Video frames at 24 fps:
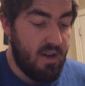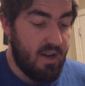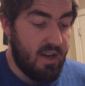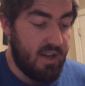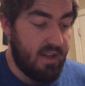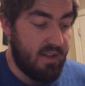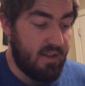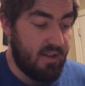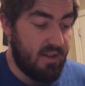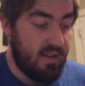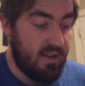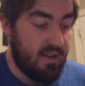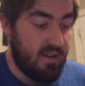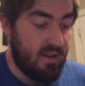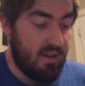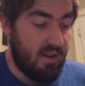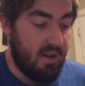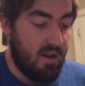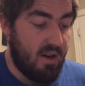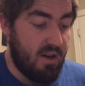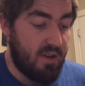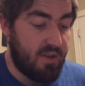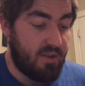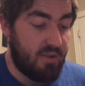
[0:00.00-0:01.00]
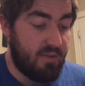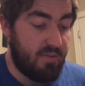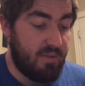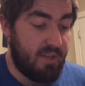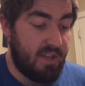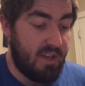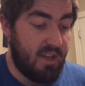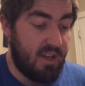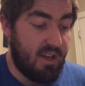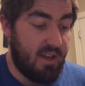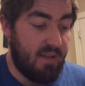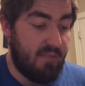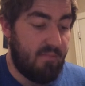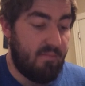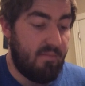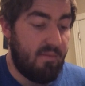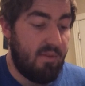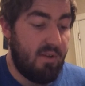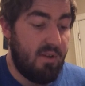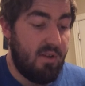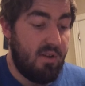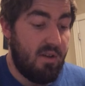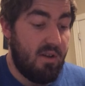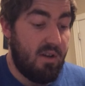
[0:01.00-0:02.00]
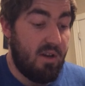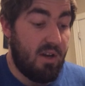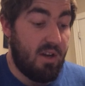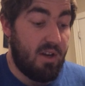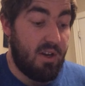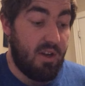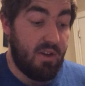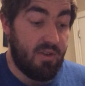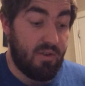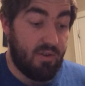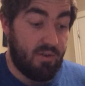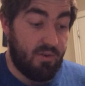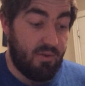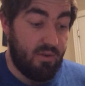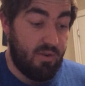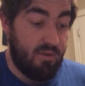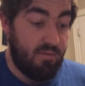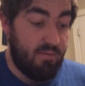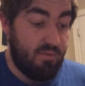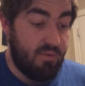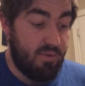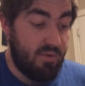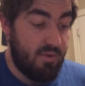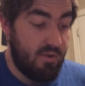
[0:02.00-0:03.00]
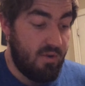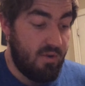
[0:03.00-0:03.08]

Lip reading: and then also became another group,